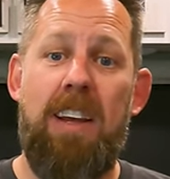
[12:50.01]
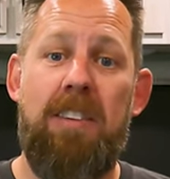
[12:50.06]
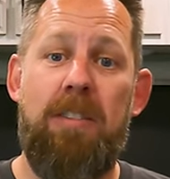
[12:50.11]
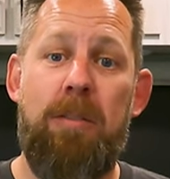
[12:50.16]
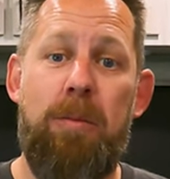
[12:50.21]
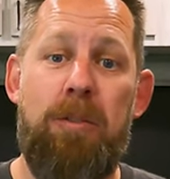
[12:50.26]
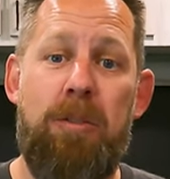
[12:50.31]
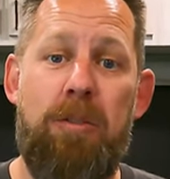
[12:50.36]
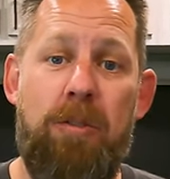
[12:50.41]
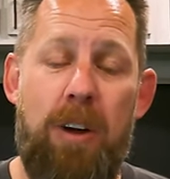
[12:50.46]

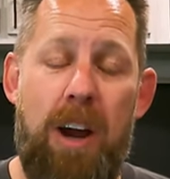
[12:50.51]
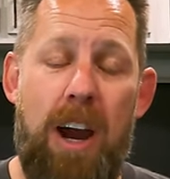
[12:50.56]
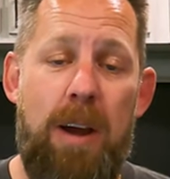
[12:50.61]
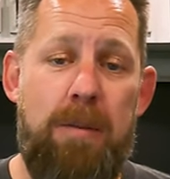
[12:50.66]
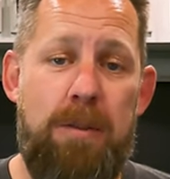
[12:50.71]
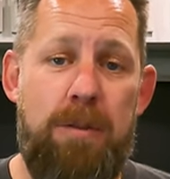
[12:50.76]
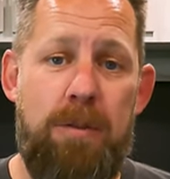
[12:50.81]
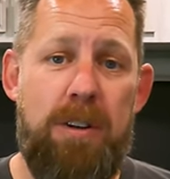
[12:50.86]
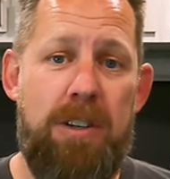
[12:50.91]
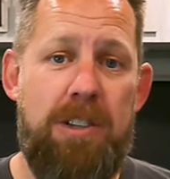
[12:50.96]

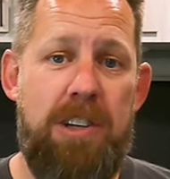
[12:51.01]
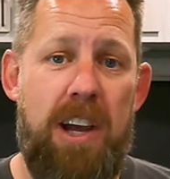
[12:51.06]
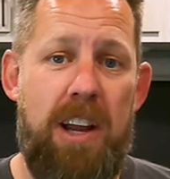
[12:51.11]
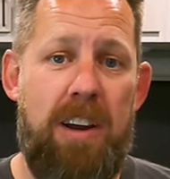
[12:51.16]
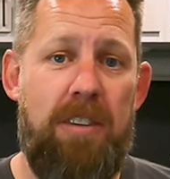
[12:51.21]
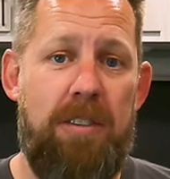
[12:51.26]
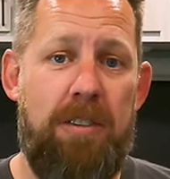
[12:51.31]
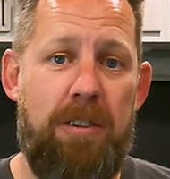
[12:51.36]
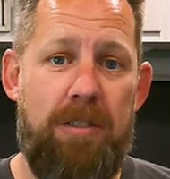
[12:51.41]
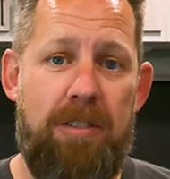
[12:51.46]
Subscribe to our
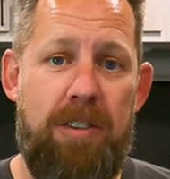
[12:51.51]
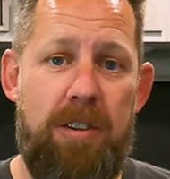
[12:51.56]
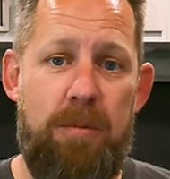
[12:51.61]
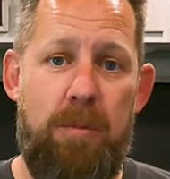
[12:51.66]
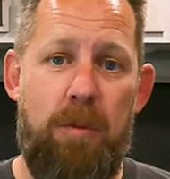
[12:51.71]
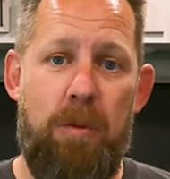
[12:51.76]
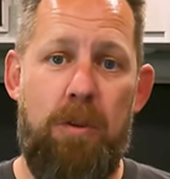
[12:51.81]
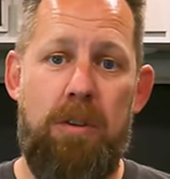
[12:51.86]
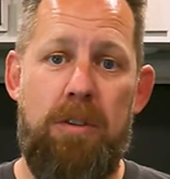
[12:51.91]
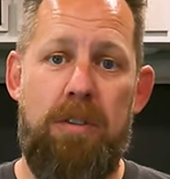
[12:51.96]
channel. You'll see
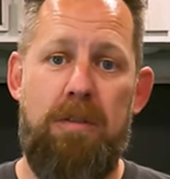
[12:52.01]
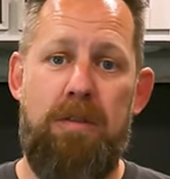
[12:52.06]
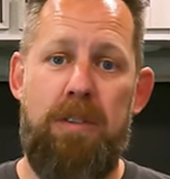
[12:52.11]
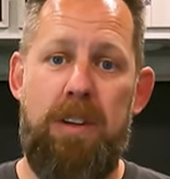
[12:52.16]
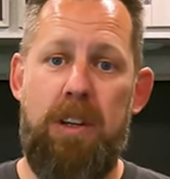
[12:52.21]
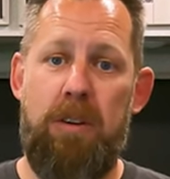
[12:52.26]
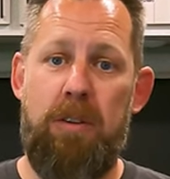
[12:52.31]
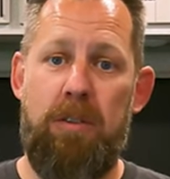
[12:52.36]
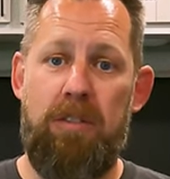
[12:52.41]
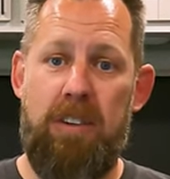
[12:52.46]
more
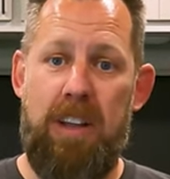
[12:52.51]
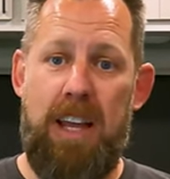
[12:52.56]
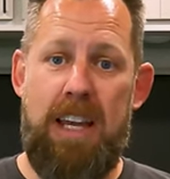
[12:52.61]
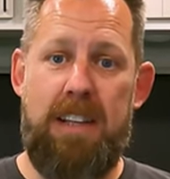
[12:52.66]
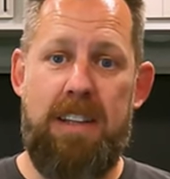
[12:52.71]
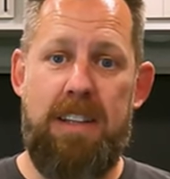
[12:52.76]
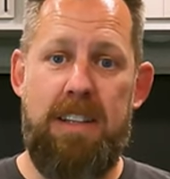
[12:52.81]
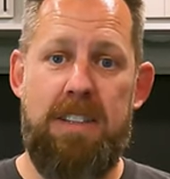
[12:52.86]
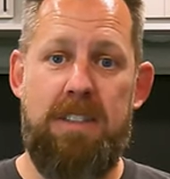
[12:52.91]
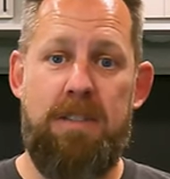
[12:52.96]
videos
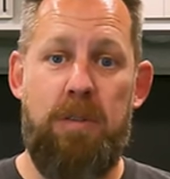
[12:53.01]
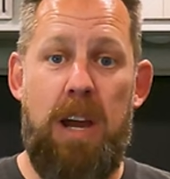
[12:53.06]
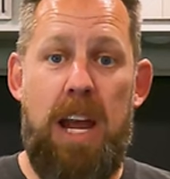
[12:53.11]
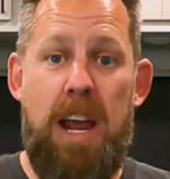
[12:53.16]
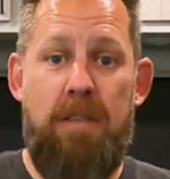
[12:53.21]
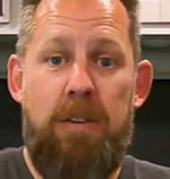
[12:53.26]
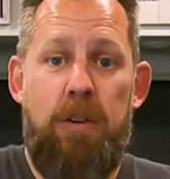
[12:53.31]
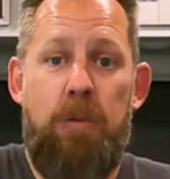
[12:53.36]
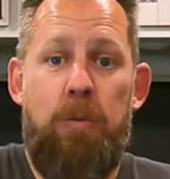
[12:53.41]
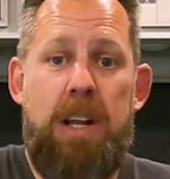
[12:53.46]
like this. So
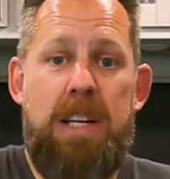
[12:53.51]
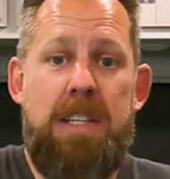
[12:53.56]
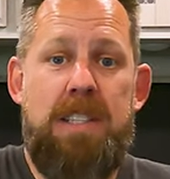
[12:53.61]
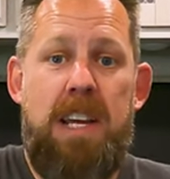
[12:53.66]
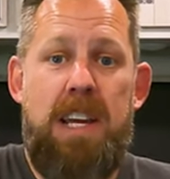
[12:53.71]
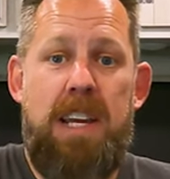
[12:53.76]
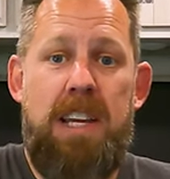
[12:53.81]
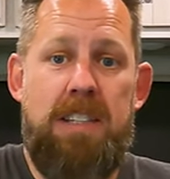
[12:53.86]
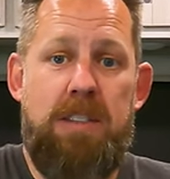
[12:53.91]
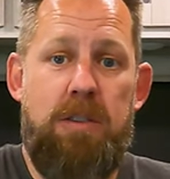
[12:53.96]
every
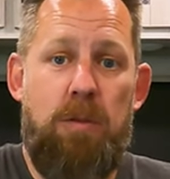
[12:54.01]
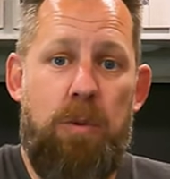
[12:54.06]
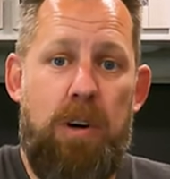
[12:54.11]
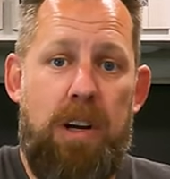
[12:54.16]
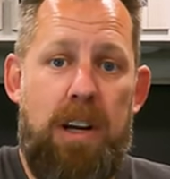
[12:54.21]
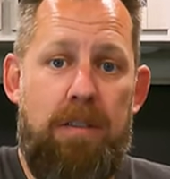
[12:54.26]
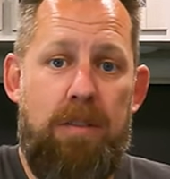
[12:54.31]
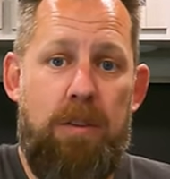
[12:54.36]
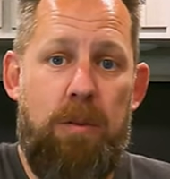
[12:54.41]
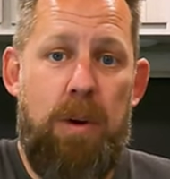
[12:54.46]
Wednesday is a
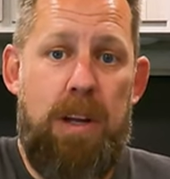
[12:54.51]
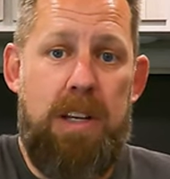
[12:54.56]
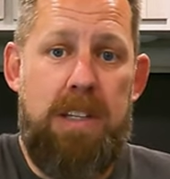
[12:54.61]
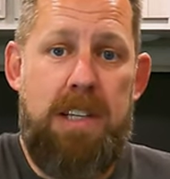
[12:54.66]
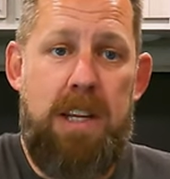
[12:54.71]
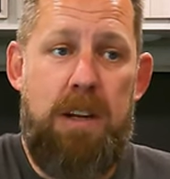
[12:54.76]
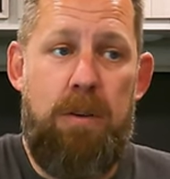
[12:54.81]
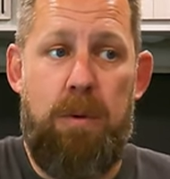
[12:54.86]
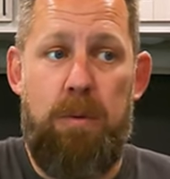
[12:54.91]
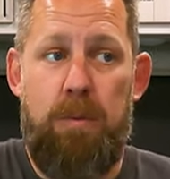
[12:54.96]
Whatever
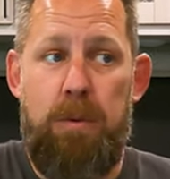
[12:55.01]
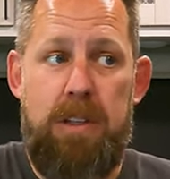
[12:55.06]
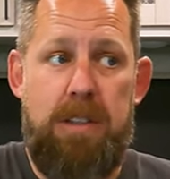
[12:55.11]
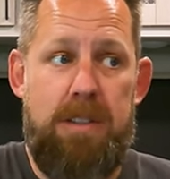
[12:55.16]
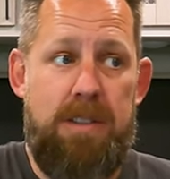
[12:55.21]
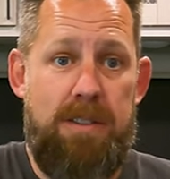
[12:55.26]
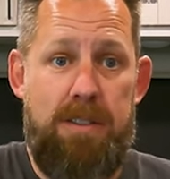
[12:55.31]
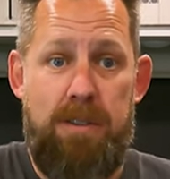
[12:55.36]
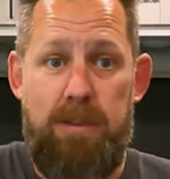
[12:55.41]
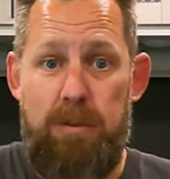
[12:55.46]
Wednesday, when we
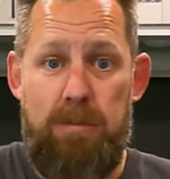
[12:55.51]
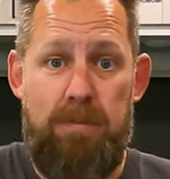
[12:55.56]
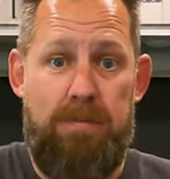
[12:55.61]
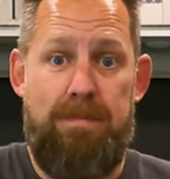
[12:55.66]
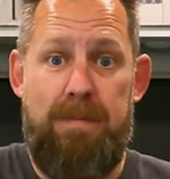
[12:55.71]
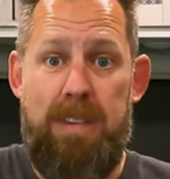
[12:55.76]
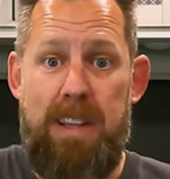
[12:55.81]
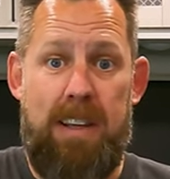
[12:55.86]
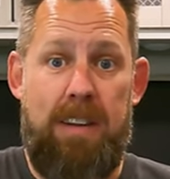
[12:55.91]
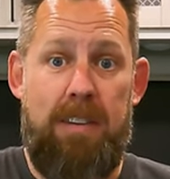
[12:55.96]
just do
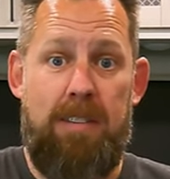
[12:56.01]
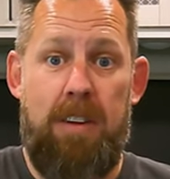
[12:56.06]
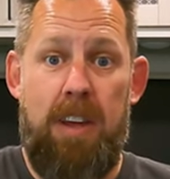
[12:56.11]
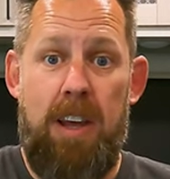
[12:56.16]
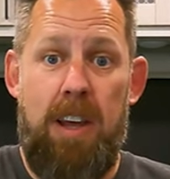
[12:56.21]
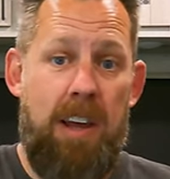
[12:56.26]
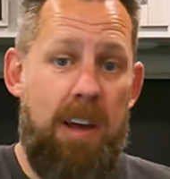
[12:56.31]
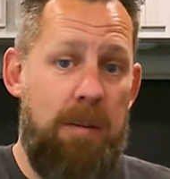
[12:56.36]
things.